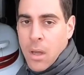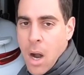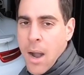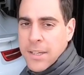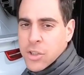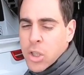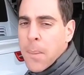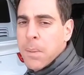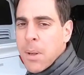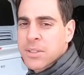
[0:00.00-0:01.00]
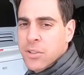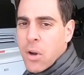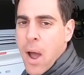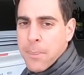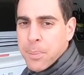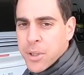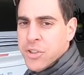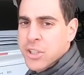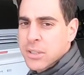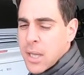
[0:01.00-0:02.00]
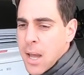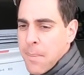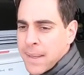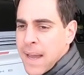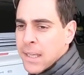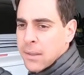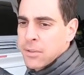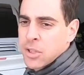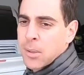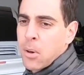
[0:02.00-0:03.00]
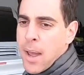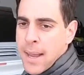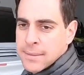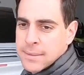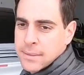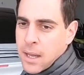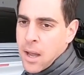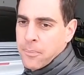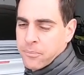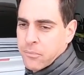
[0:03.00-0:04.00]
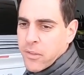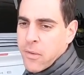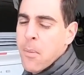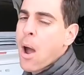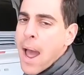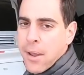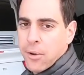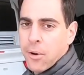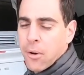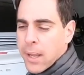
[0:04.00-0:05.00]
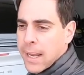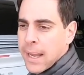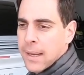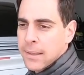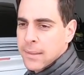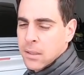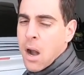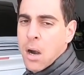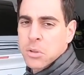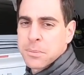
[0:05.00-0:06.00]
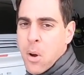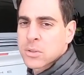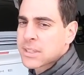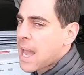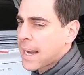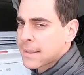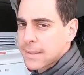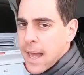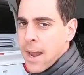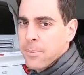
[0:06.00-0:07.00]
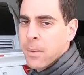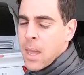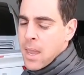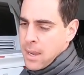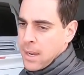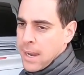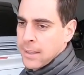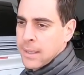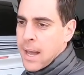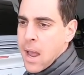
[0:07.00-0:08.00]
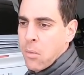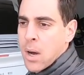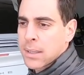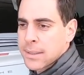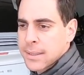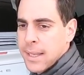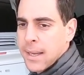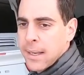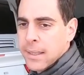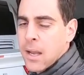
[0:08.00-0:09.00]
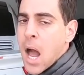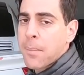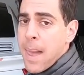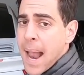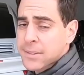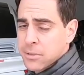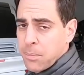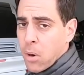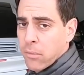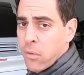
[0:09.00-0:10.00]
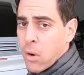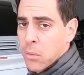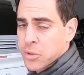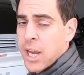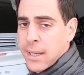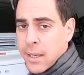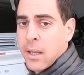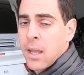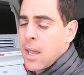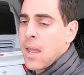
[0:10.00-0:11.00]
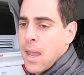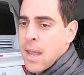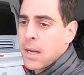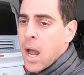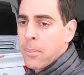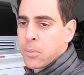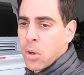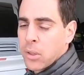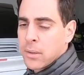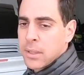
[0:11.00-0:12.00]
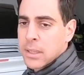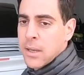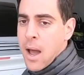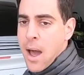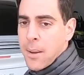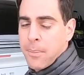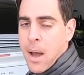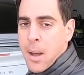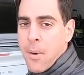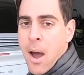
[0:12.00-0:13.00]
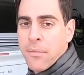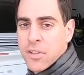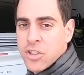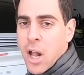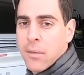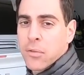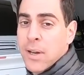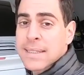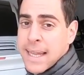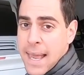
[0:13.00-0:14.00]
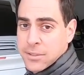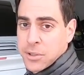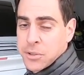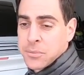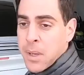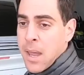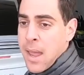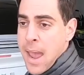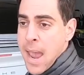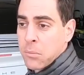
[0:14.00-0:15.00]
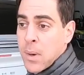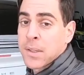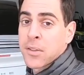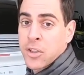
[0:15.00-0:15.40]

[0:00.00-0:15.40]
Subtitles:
All right, so a couple of months ago, I purchased my 911 Turbo S from Ohio, and the car was bone stock at the time, and I wanted to get a Cobb access port for it, which I did, and I uploaded the Cobb off-the-shelf race gas tune and went to the